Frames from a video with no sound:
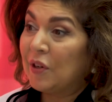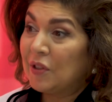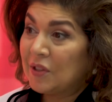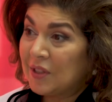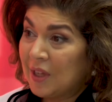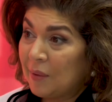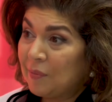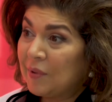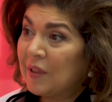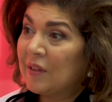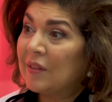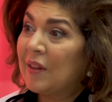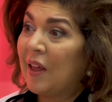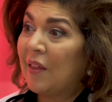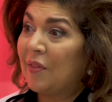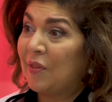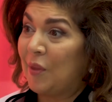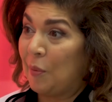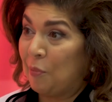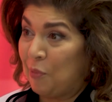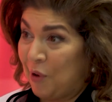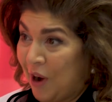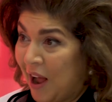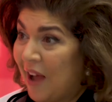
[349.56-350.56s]
there's something
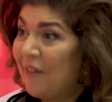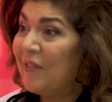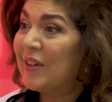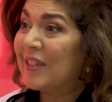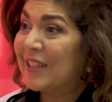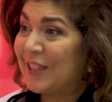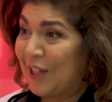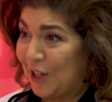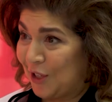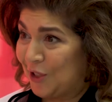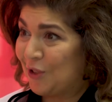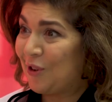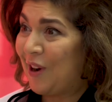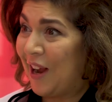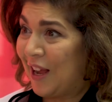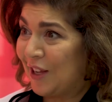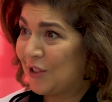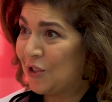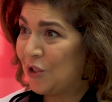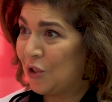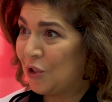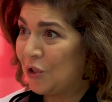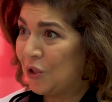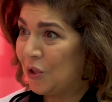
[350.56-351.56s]
that the private sector
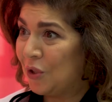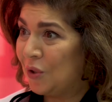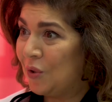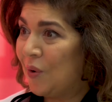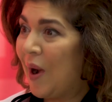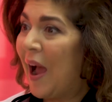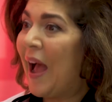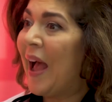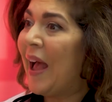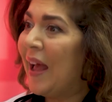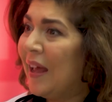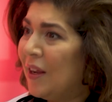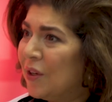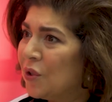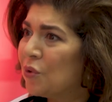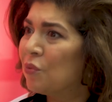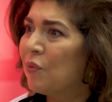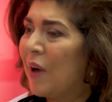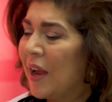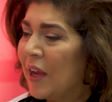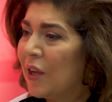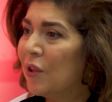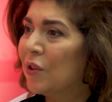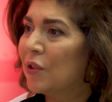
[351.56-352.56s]
has to do and
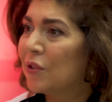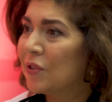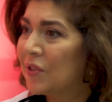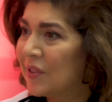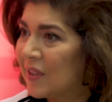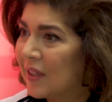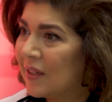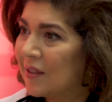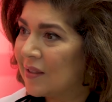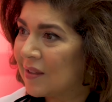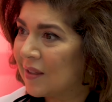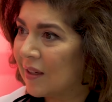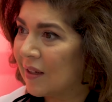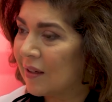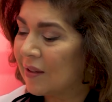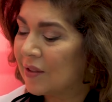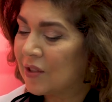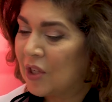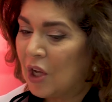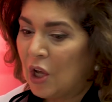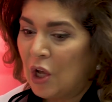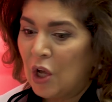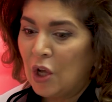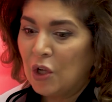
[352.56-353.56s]
regular
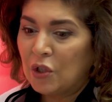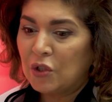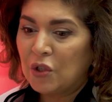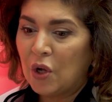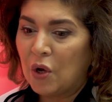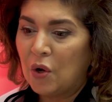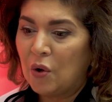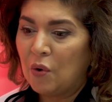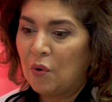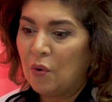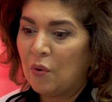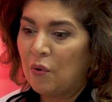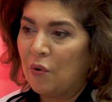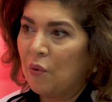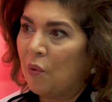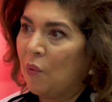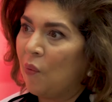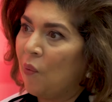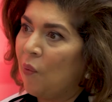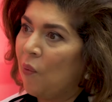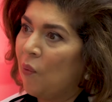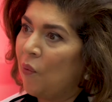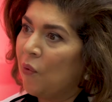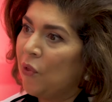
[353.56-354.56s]
citizens. So
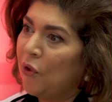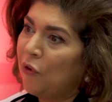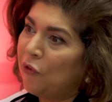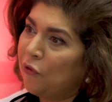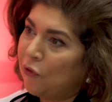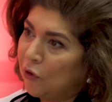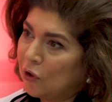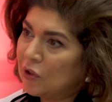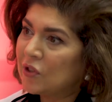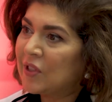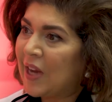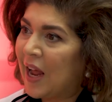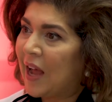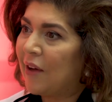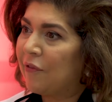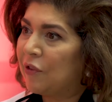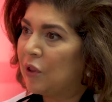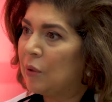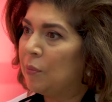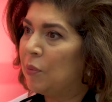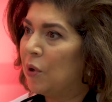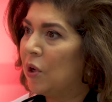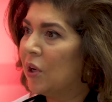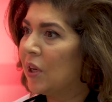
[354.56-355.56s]
the first half
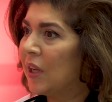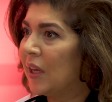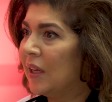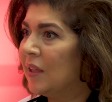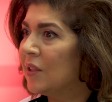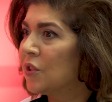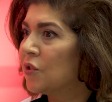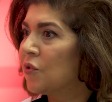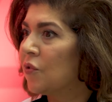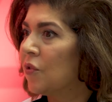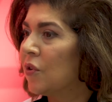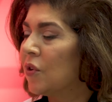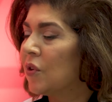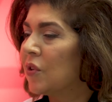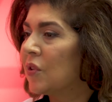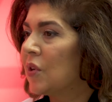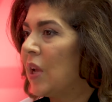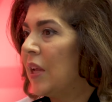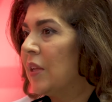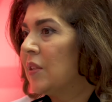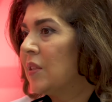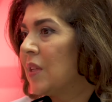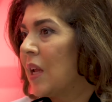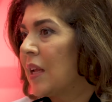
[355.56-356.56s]
of the book is
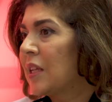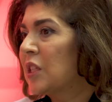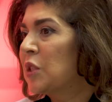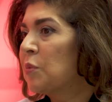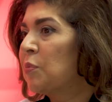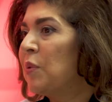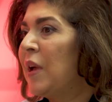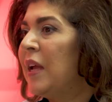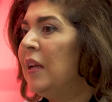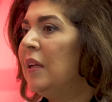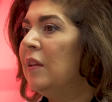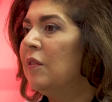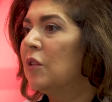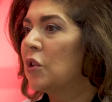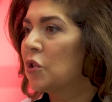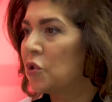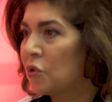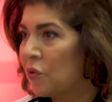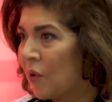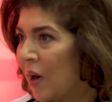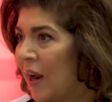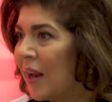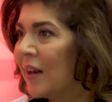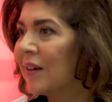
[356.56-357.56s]
explaining the
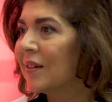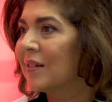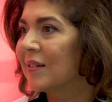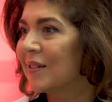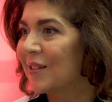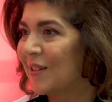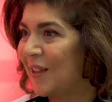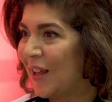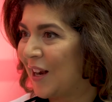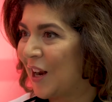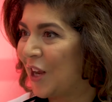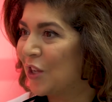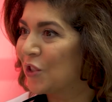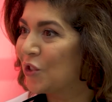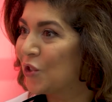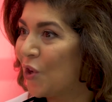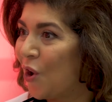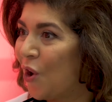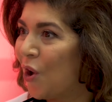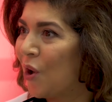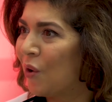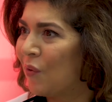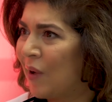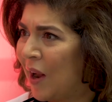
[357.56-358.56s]
trends that I
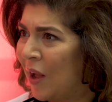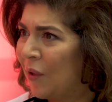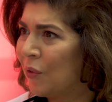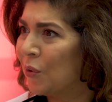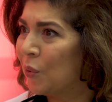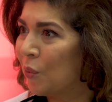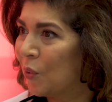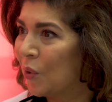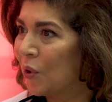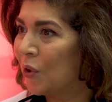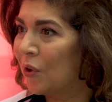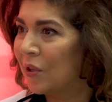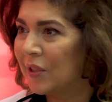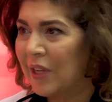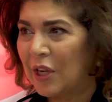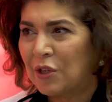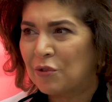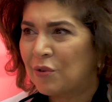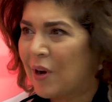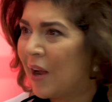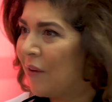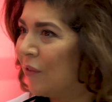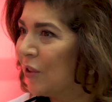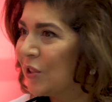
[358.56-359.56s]
saw around the world. I
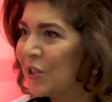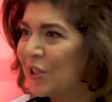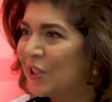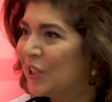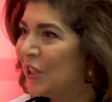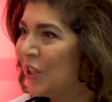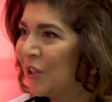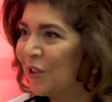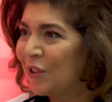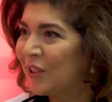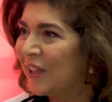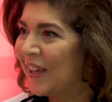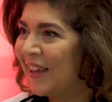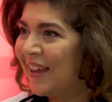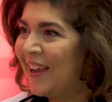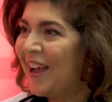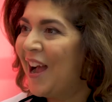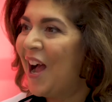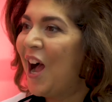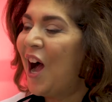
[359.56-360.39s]
traveled to nearly